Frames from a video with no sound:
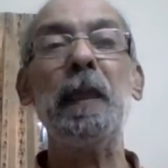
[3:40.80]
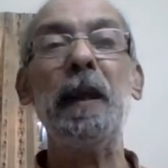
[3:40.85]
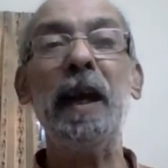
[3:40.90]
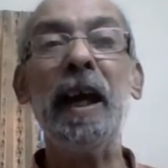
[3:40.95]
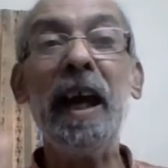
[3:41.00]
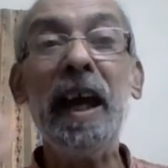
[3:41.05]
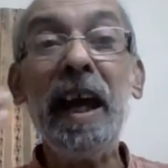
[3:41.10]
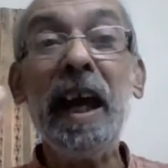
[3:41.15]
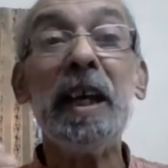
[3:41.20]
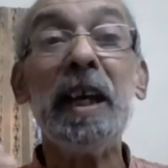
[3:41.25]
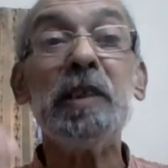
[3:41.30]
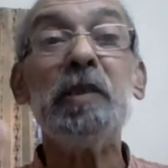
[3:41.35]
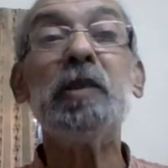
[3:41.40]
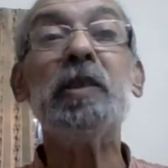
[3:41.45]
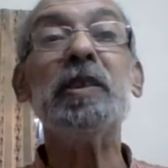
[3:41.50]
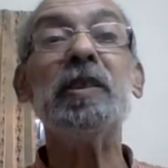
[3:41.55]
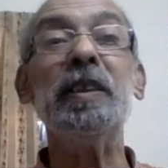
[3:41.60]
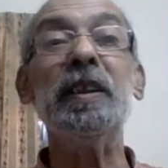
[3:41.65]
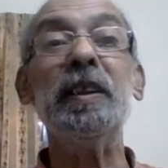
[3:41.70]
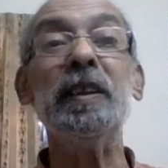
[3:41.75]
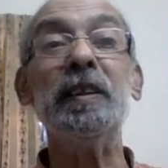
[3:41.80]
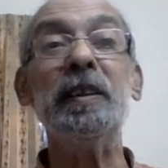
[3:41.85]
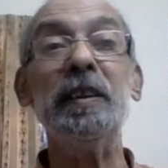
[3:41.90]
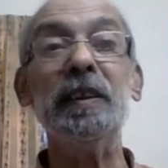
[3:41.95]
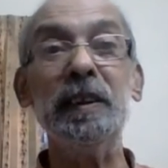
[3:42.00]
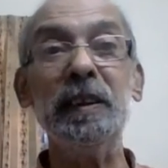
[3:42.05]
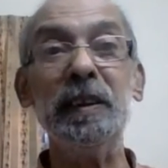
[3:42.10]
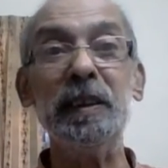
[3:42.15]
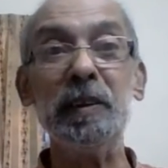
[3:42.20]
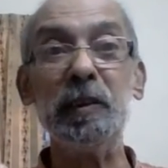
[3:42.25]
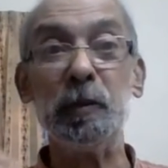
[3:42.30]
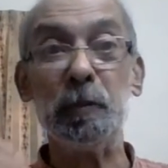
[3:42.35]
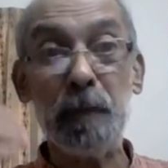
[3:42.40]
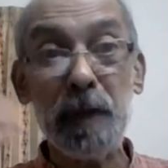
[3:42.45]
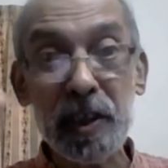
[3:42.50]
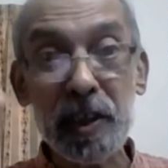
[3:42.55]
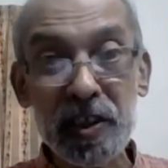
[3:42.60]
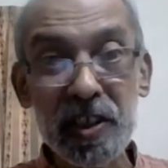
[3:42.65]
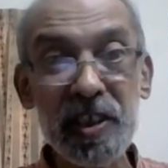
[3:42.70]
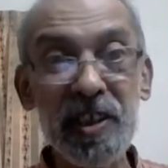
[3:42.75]
as the
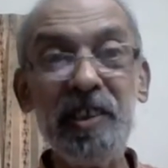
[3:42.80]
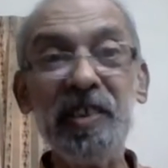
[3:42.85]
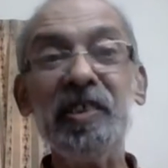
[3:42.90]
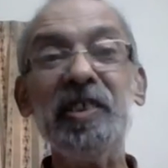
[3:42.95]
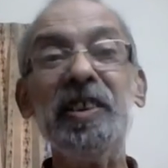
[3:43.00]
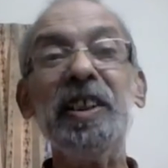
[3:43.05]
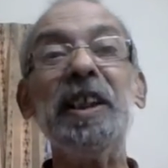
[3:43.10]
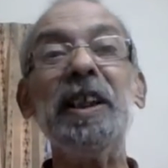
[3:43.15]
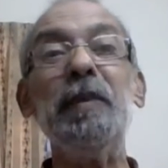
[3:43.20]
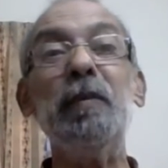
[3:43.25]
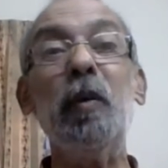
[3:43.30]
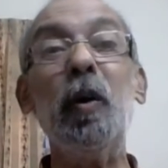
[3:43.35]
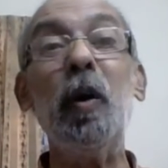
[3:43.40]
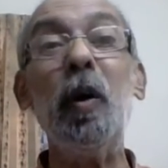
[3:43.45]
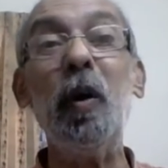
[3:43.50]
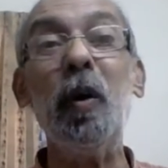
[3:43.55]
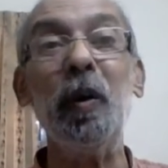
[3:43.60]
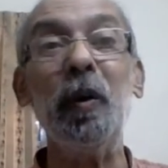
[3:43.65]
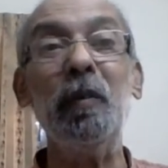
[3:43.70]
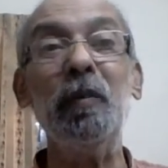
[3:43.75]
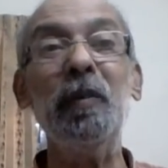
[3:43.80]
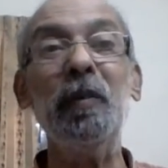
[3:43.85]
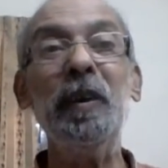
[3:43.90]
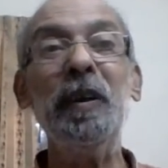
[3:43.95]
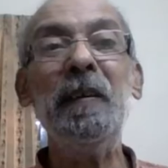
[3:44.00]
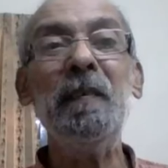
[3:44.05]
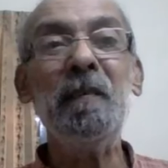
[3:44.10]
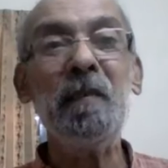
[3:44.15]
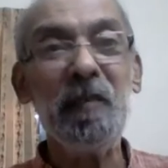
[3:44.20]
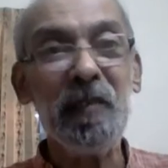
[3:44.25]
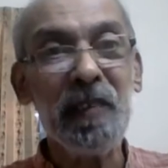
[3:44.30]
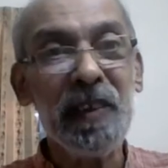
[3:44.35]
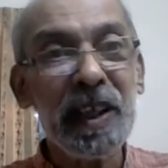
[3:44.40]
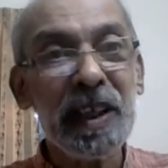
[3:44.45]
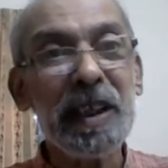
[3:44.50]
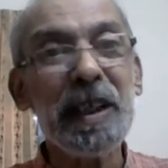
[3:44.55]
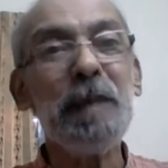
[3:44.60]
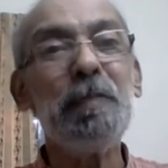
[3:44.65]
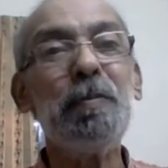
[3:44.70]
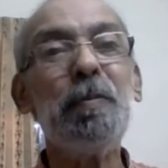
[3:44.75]
species, they evolve, they
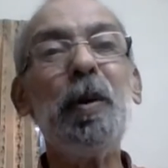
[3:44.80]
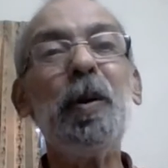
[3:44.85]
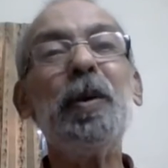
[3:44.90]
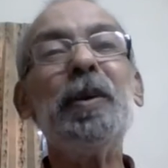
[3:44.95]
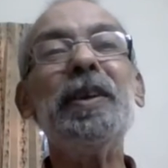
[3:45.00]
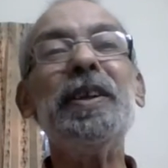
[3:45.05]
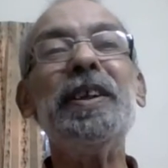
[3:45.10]
keep on